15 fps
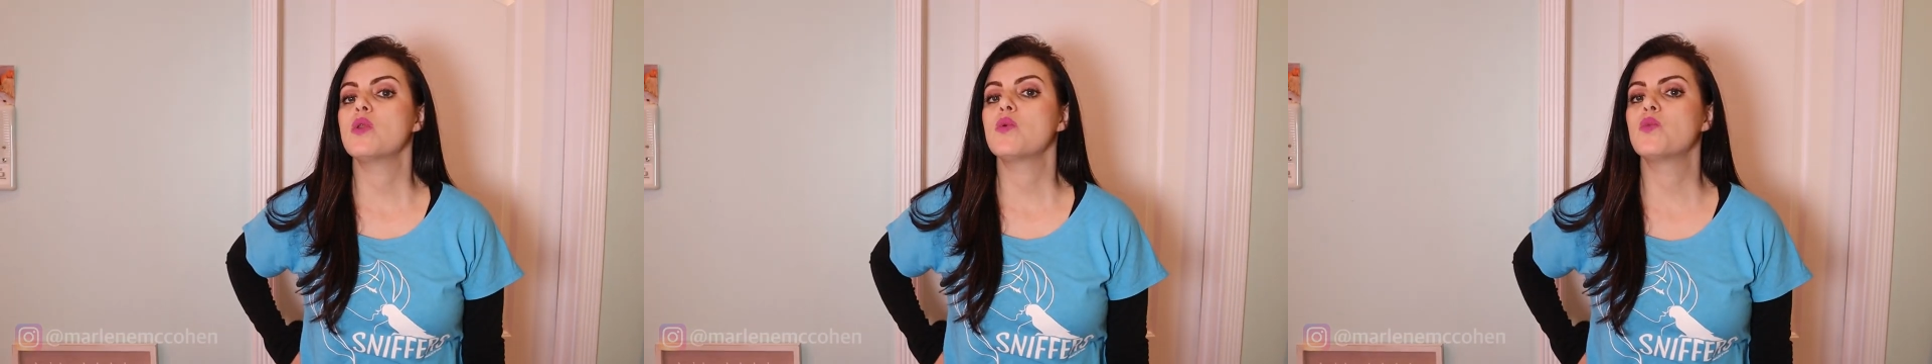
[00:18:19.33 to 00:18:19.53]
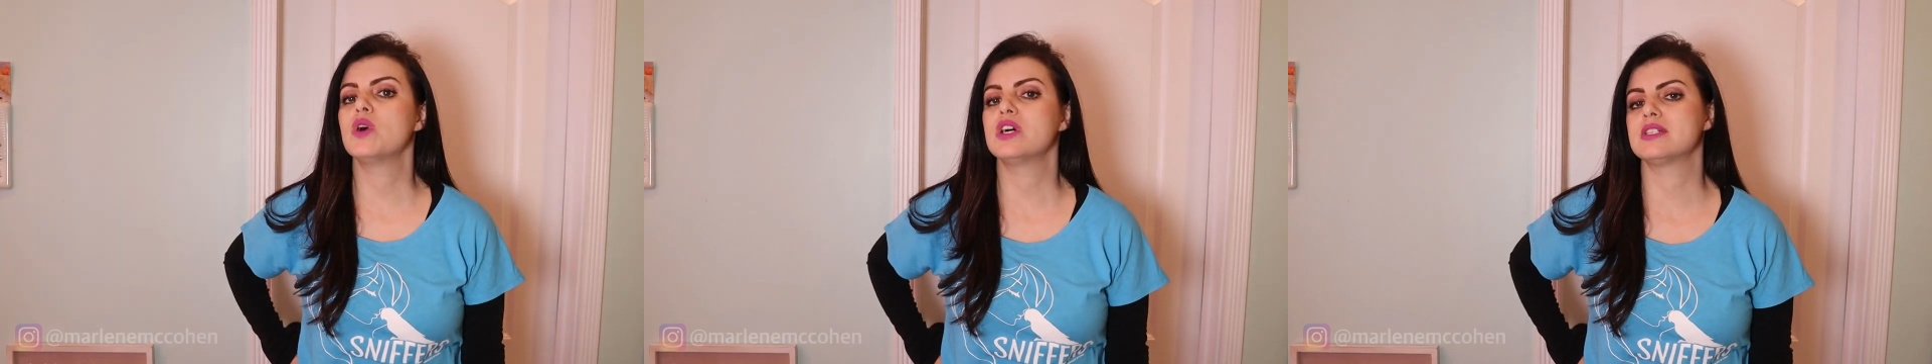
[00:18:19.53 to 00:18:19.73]

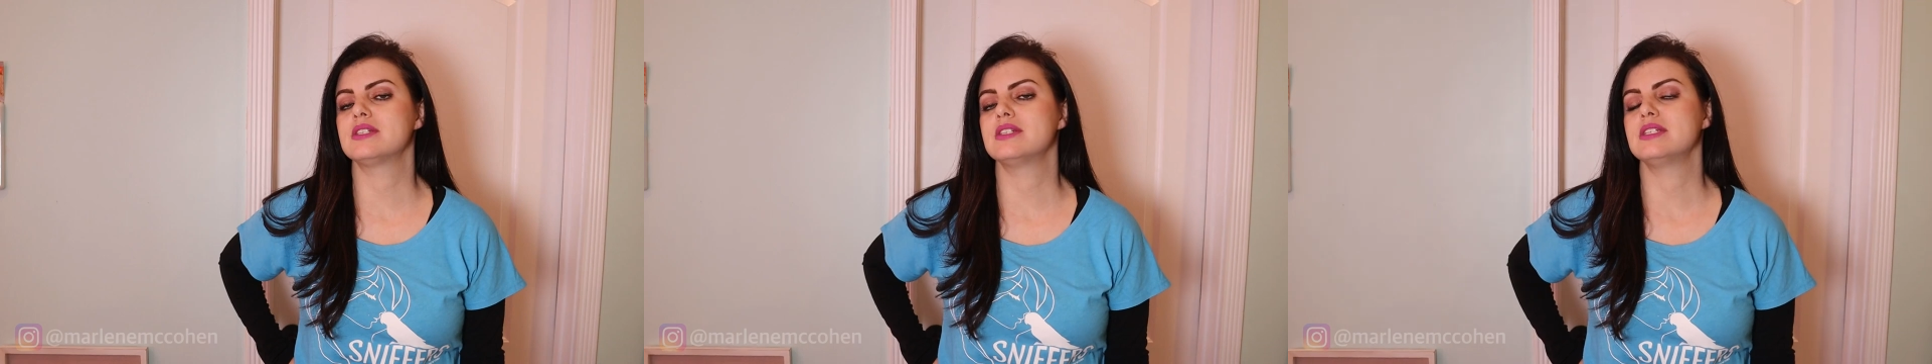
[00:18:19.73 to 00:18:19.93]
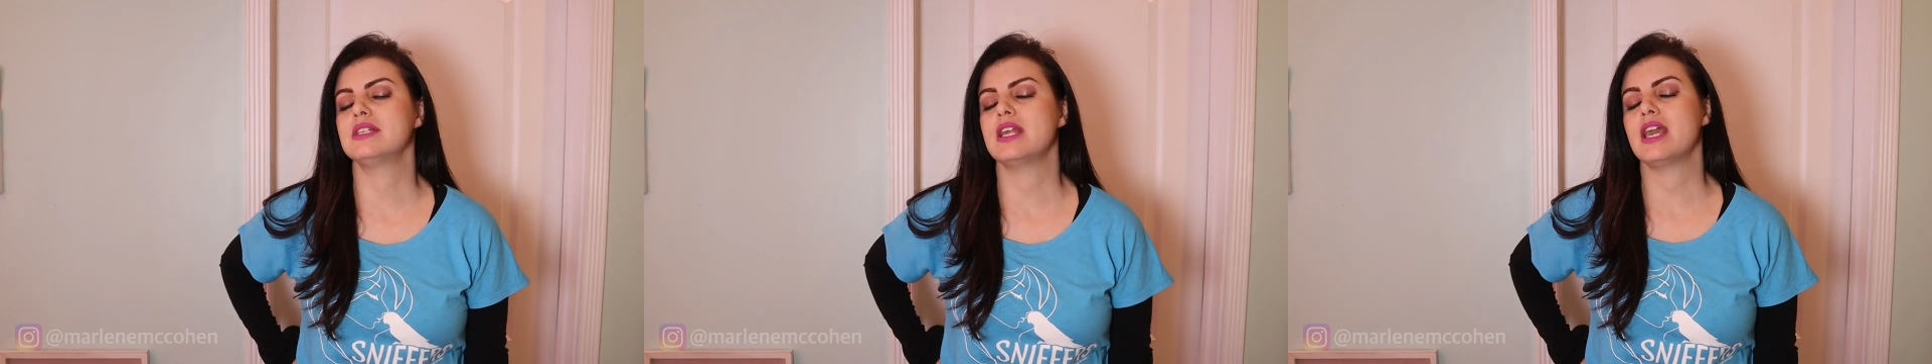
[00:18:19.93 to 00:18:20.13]
was
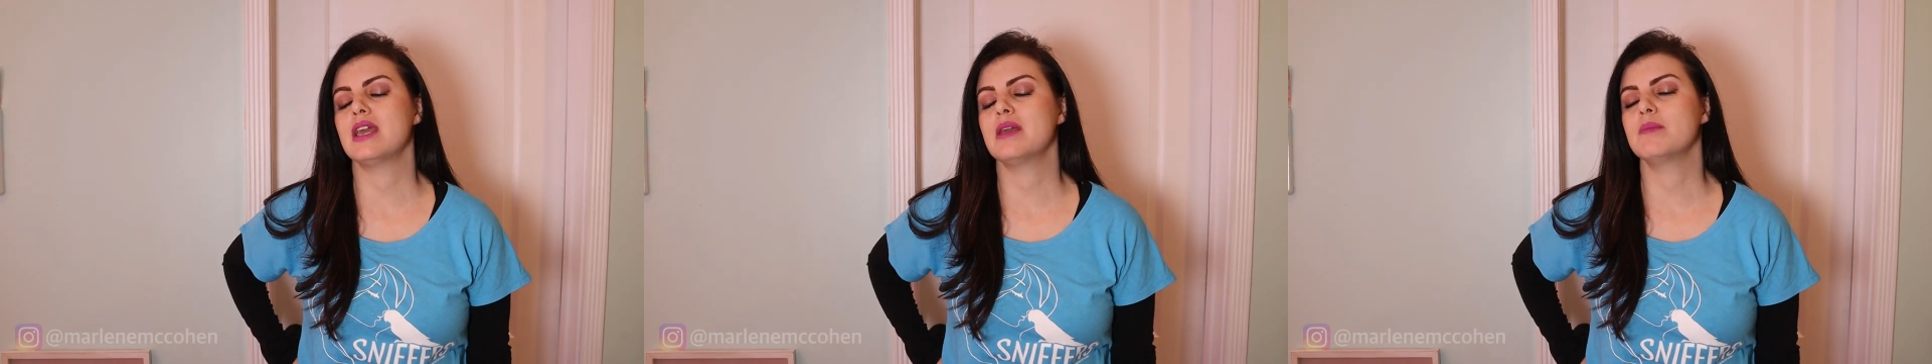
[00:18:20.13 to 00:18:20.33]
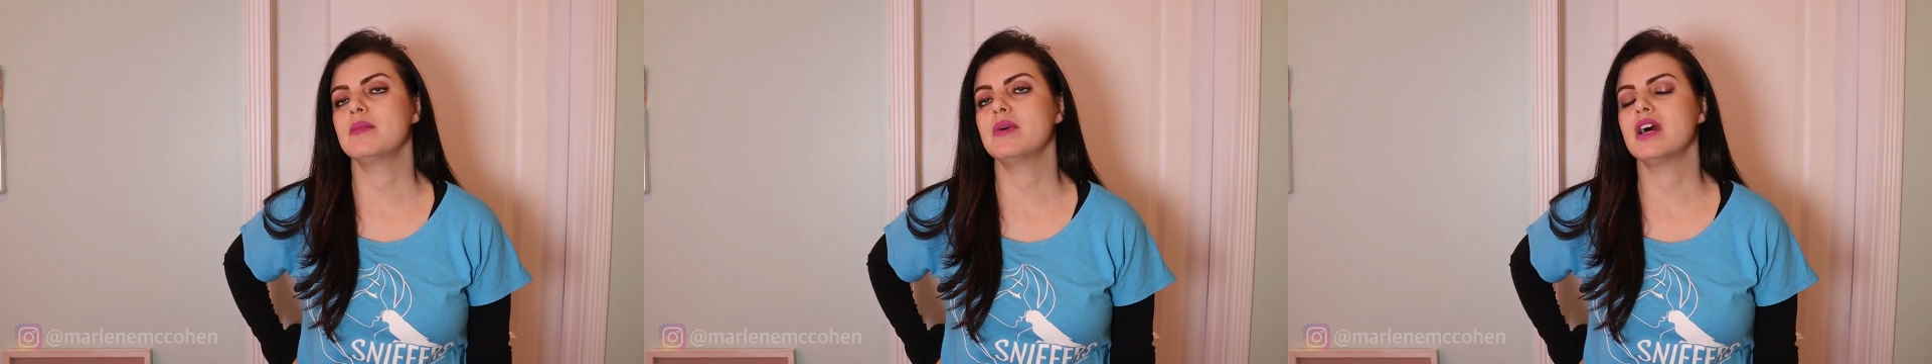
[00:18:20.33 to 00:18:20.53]
the
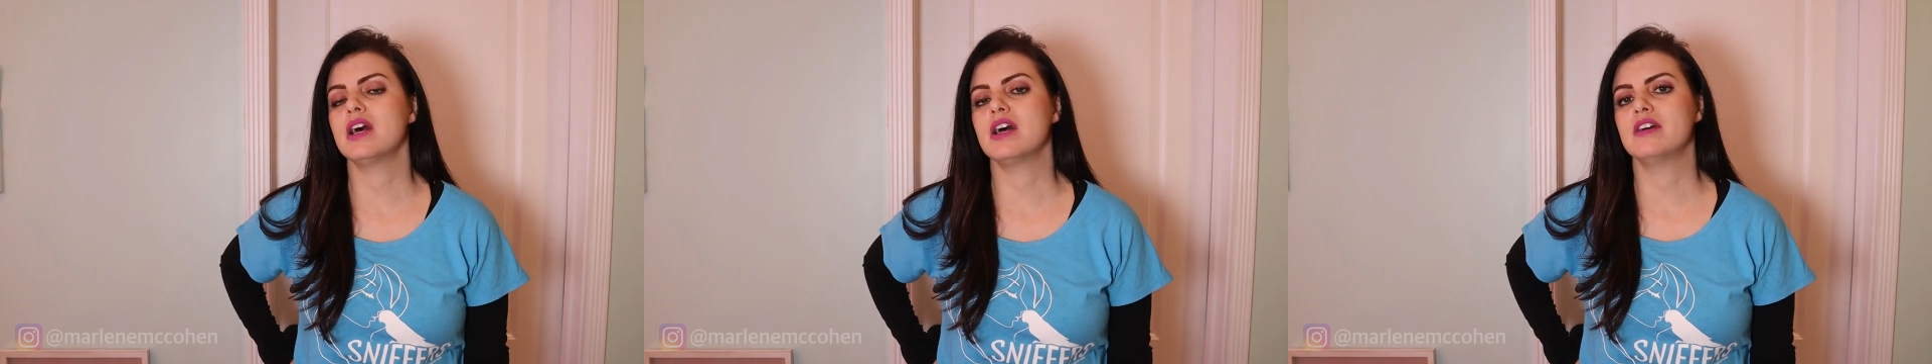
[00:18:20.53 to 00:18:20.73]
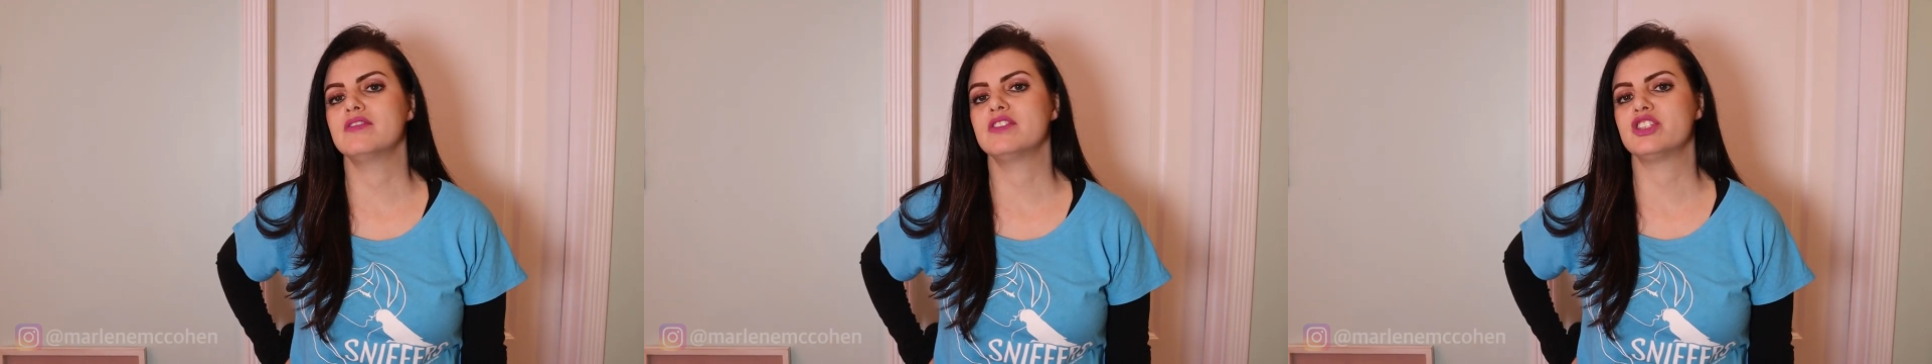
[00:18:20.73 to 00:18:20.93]
name
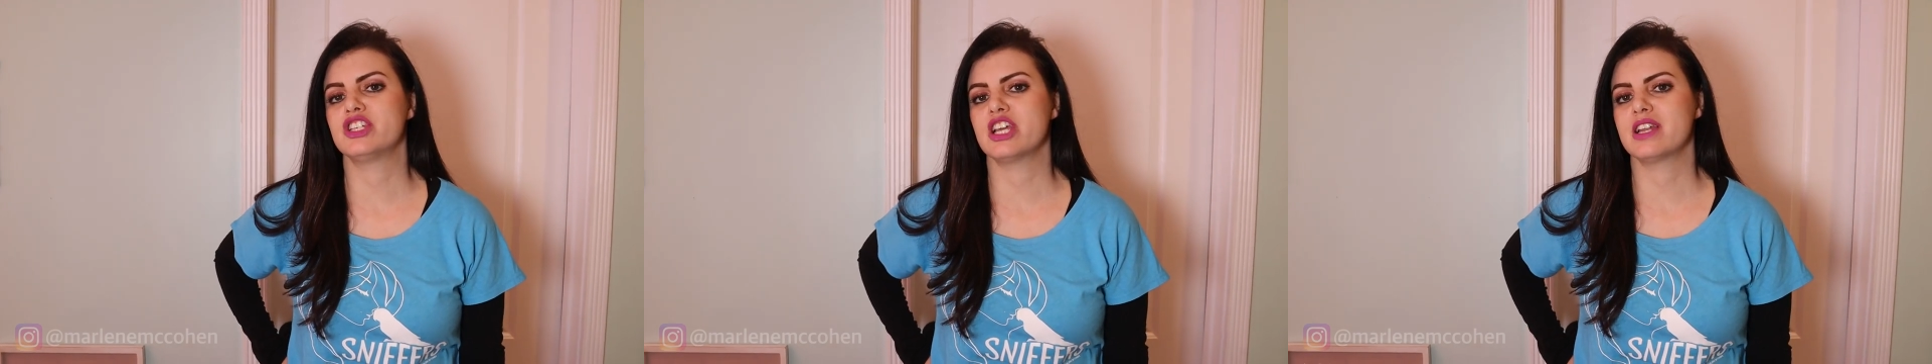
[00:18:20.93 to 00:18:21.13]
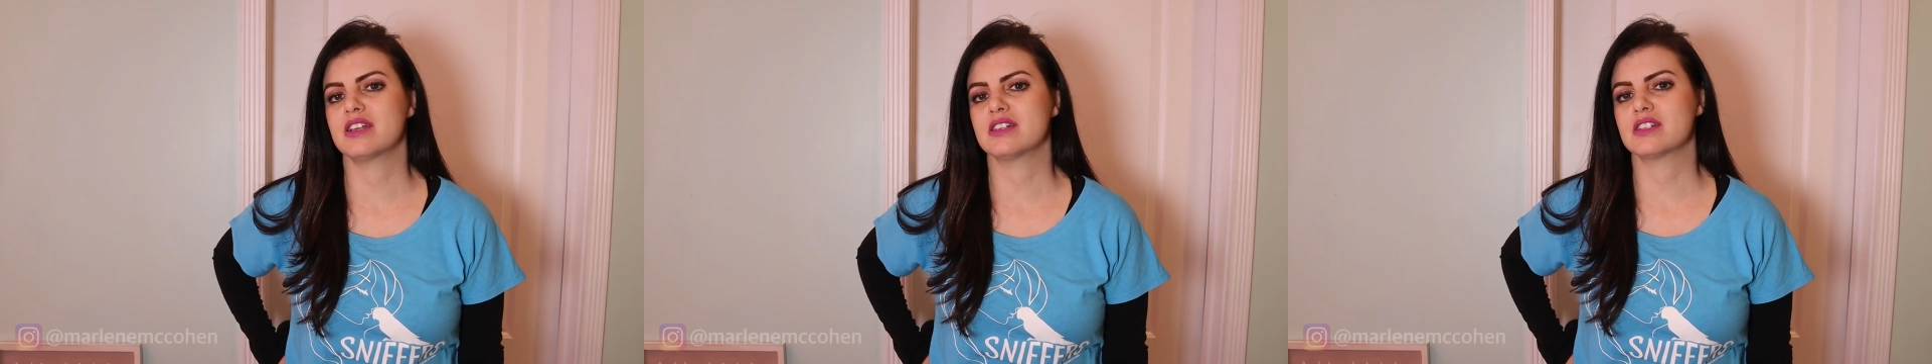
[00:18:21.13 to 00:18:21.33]
of
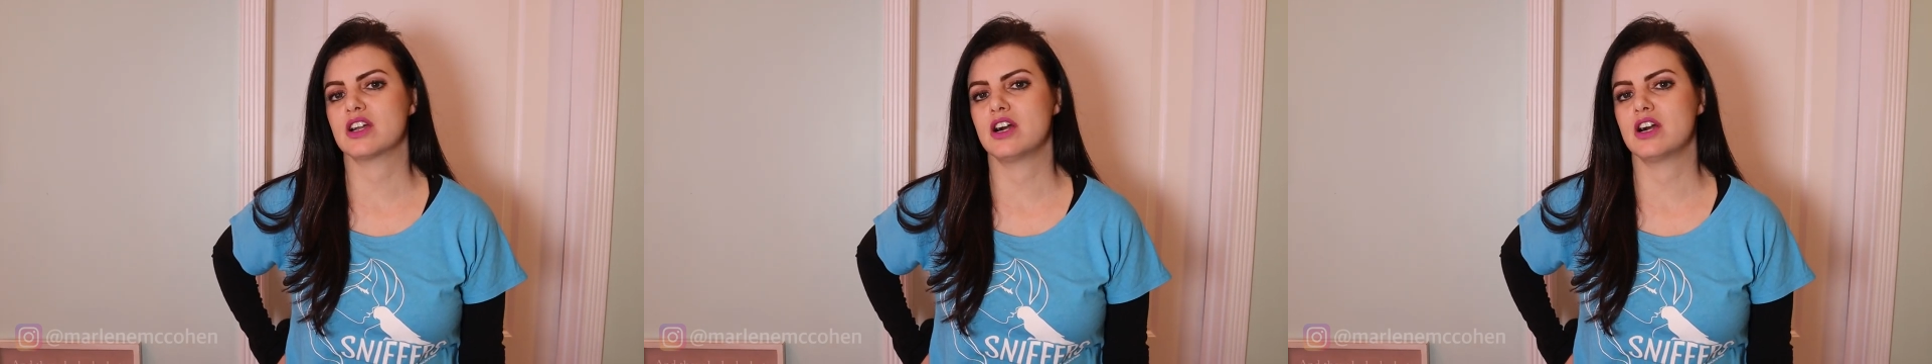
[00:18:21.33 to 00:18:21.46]
Jenna's